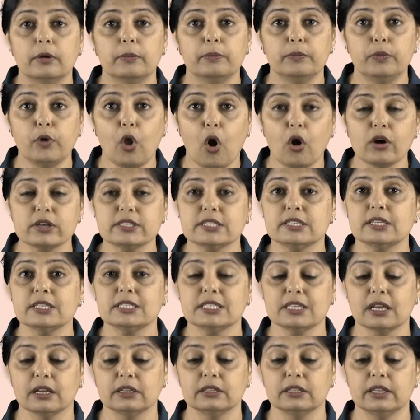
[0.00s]
blocks the
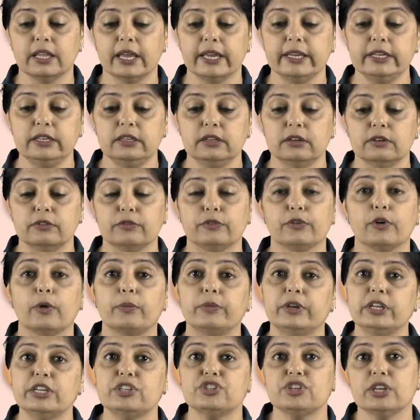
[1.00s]
sunlight
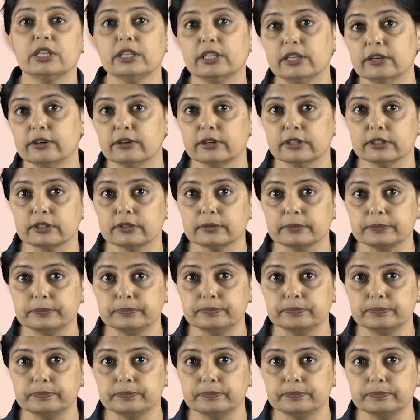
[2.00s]
from reaching the earth,